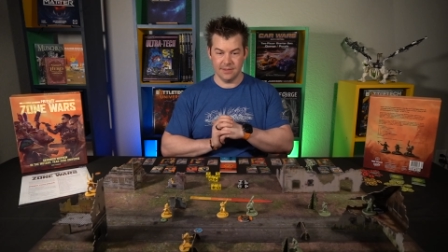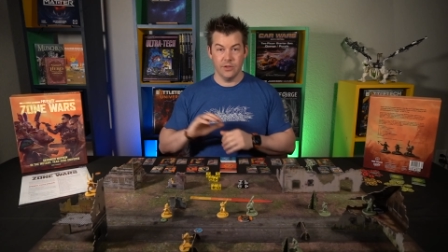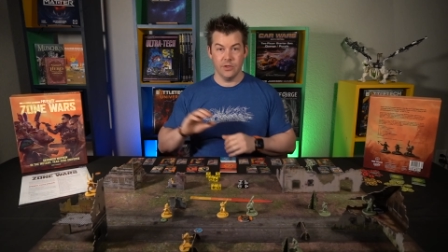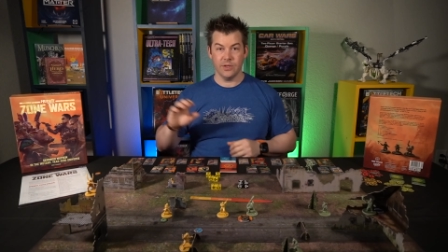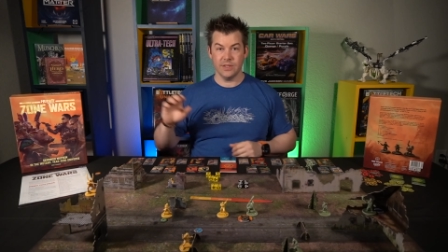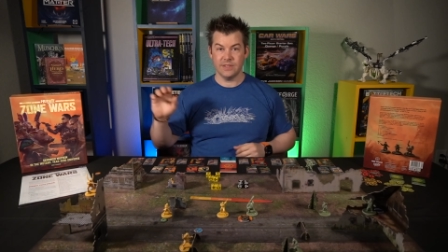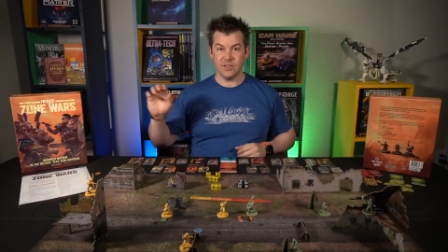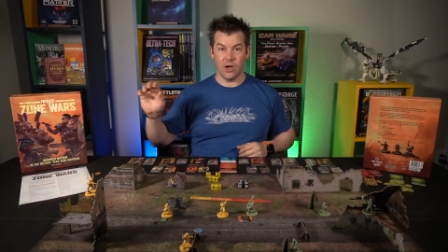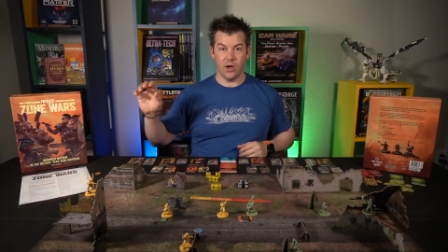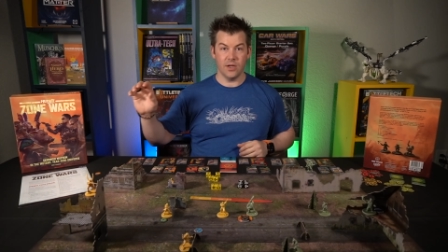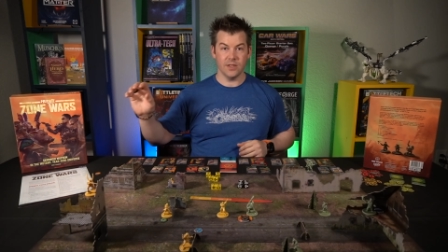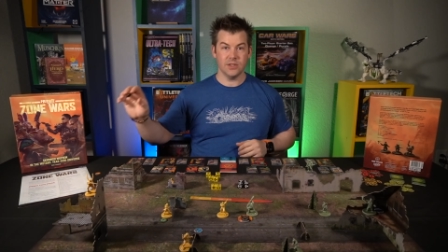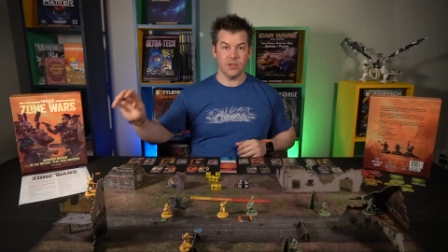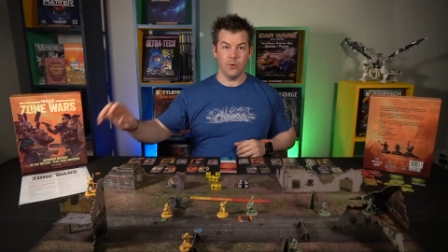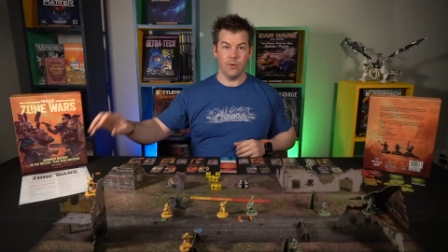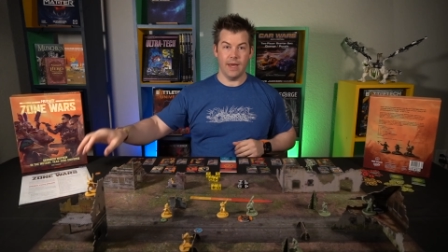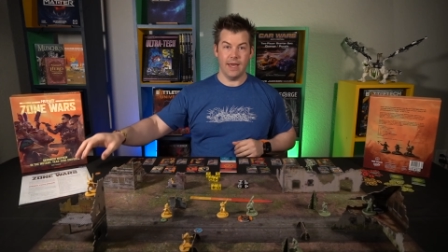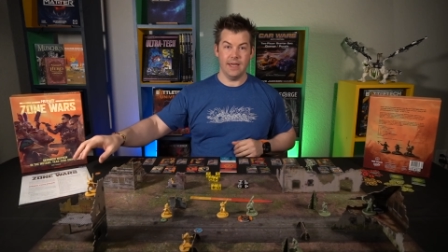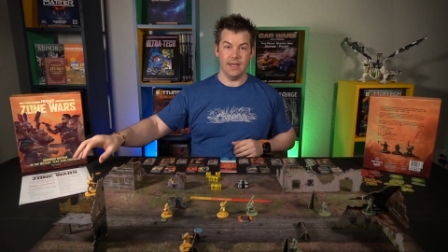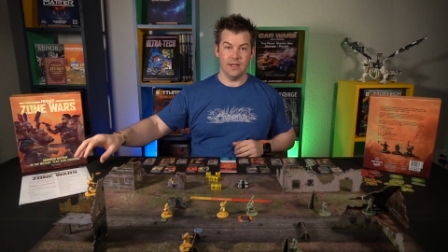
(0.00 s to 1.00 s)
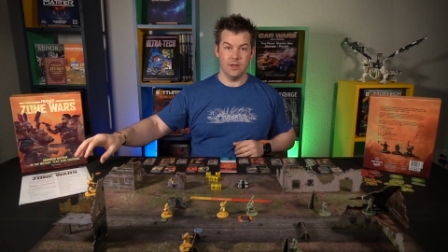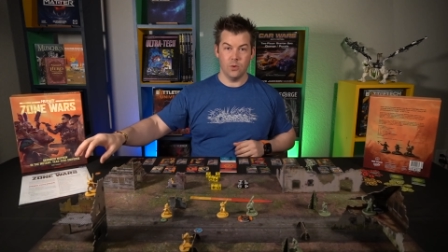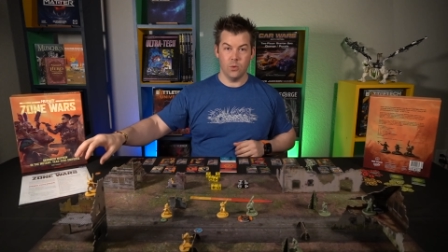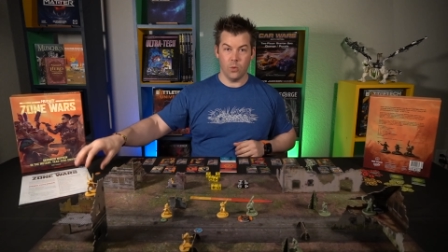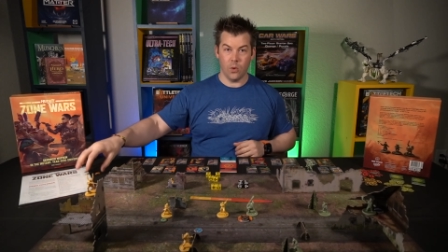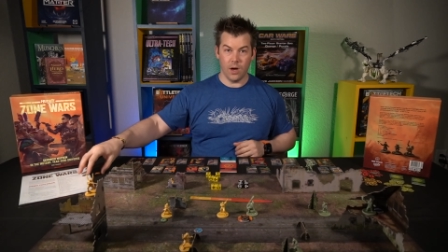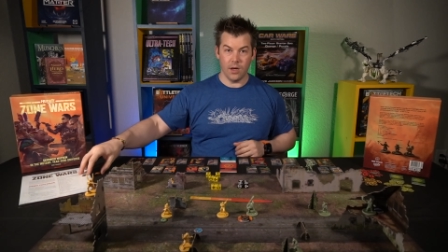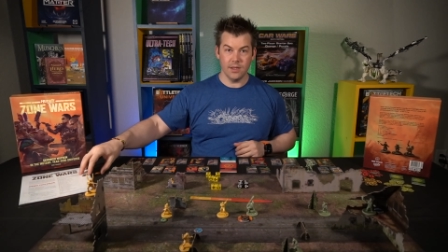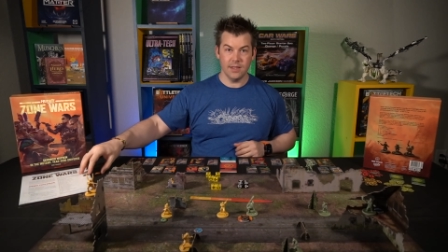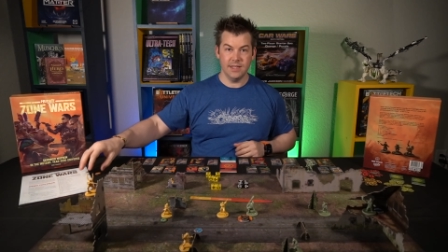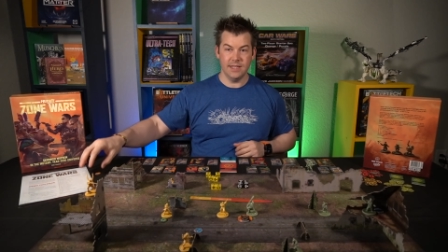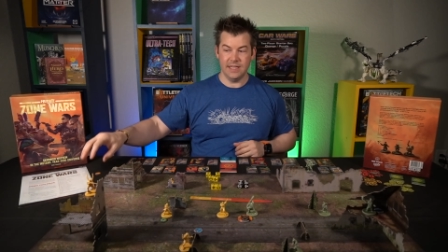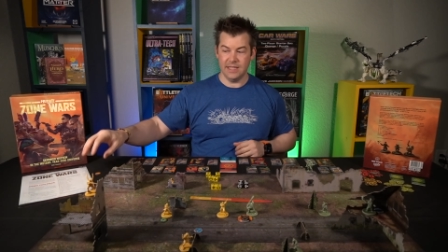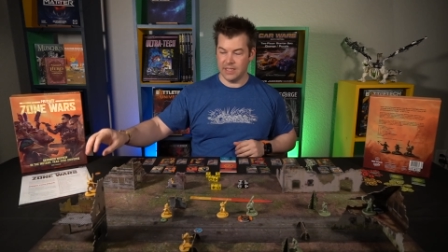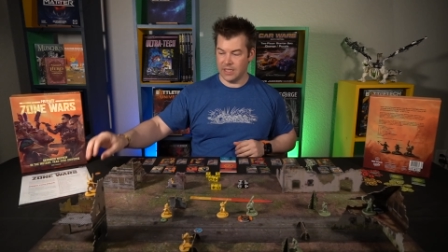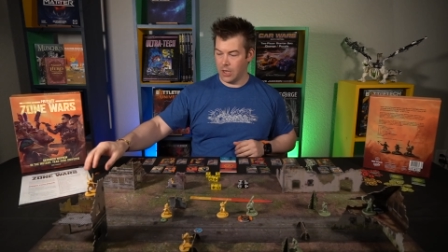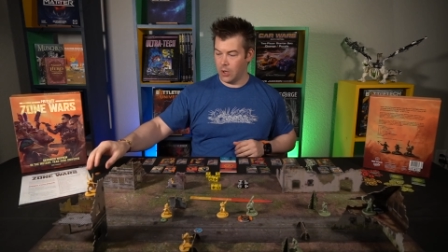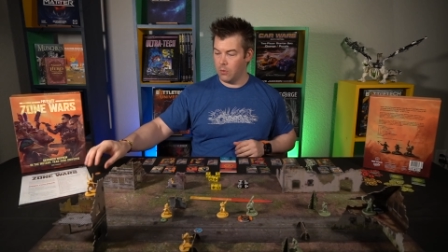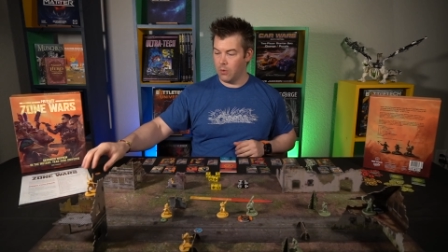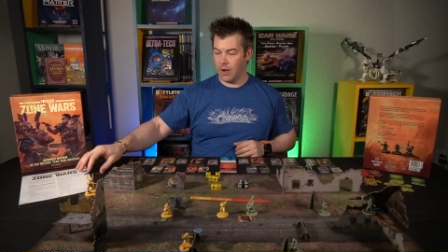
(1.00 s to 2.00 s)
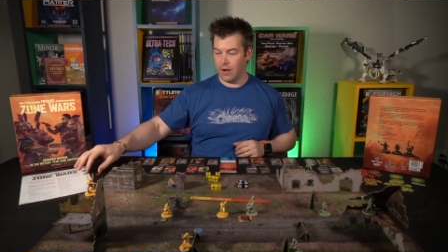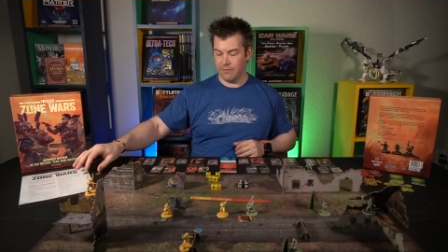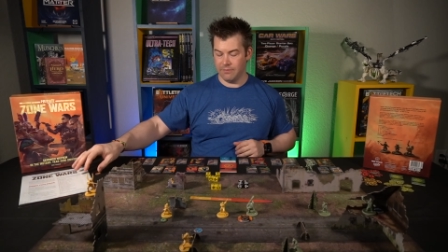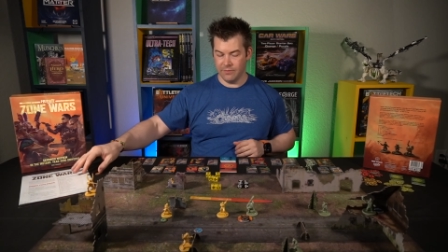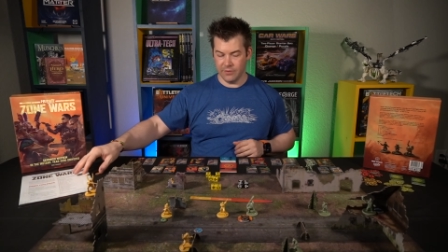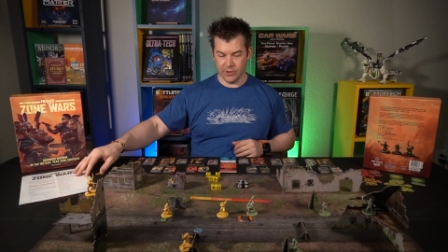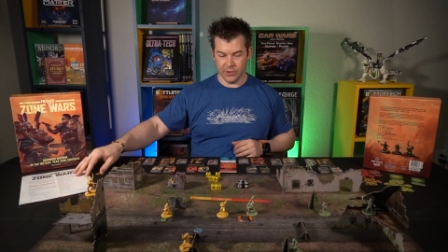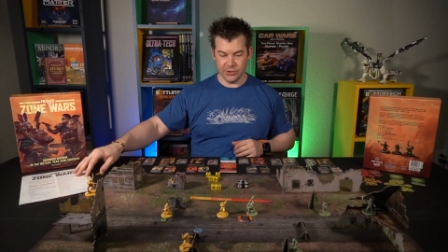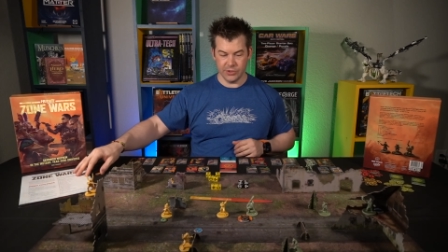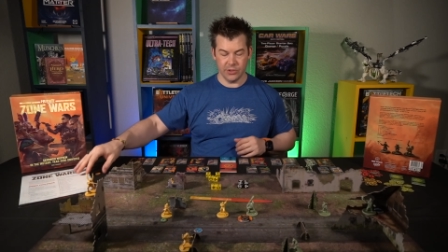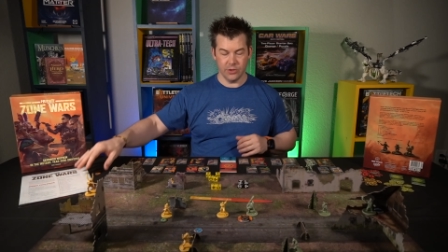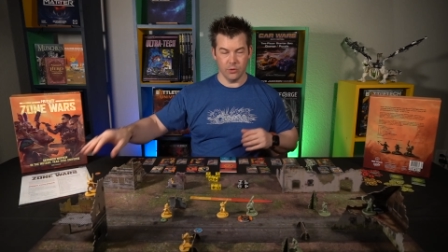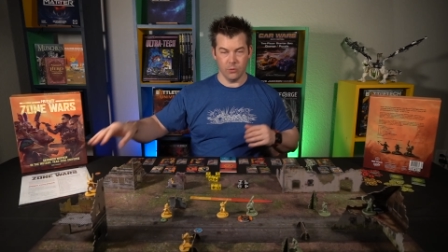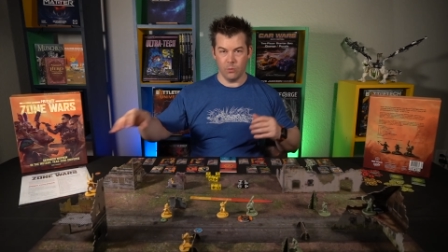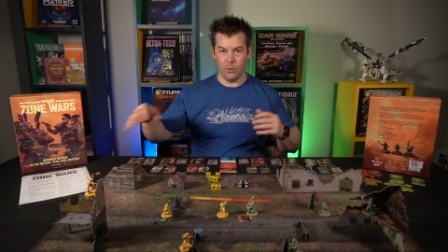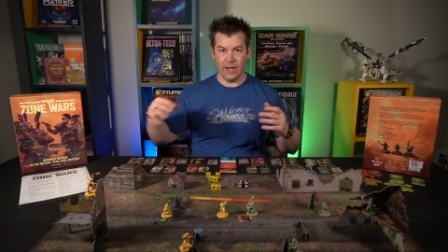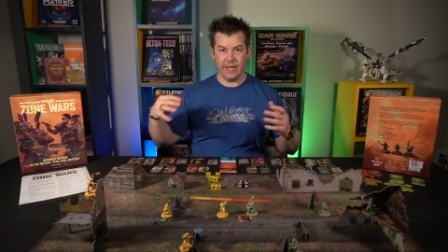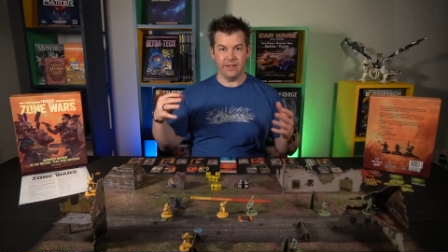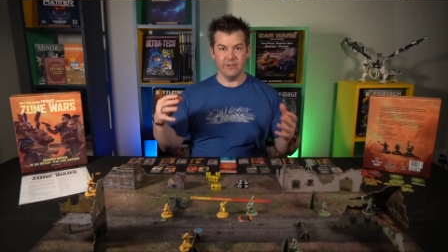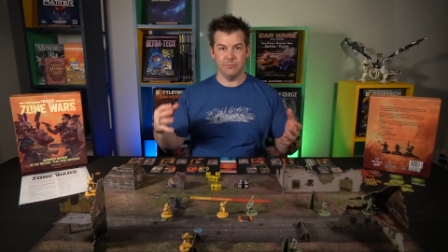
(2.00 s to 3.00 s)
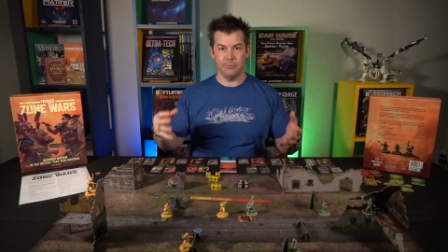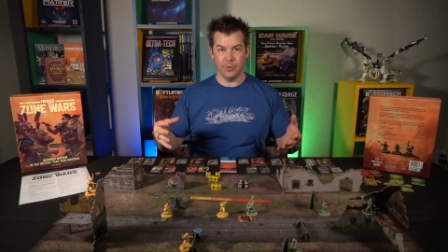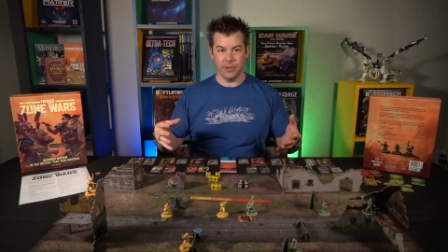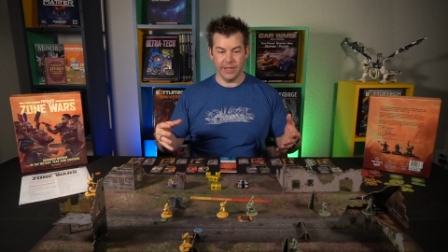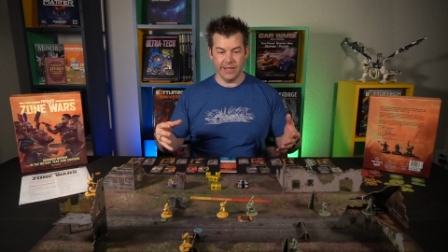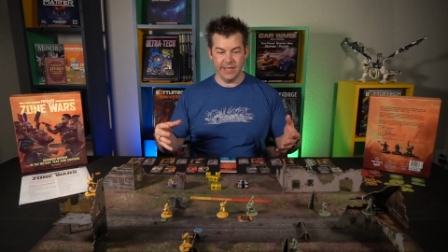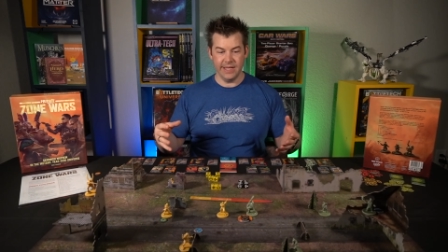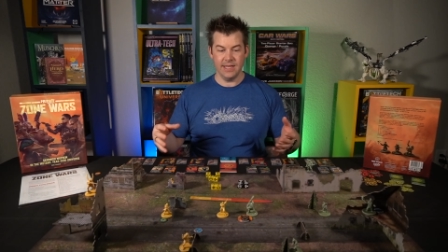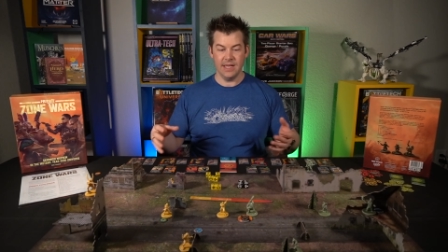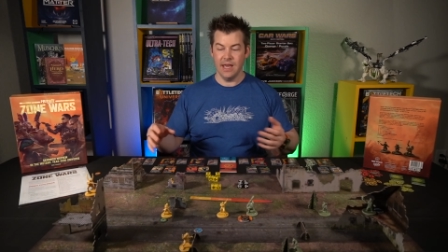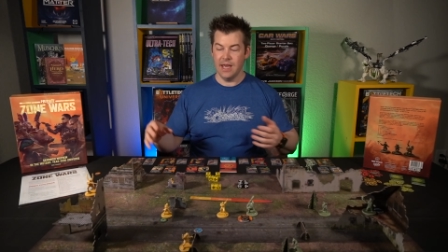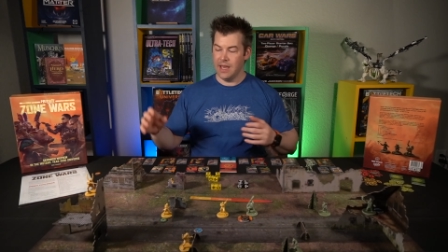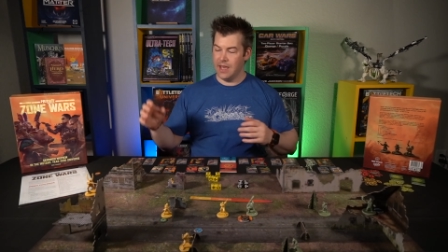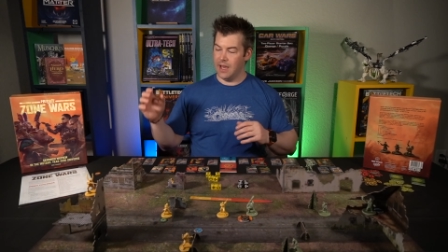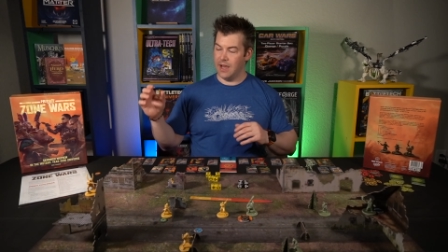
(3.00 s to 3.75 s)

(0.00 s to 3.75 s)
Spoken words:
There is also a quality co-op version or way of playing.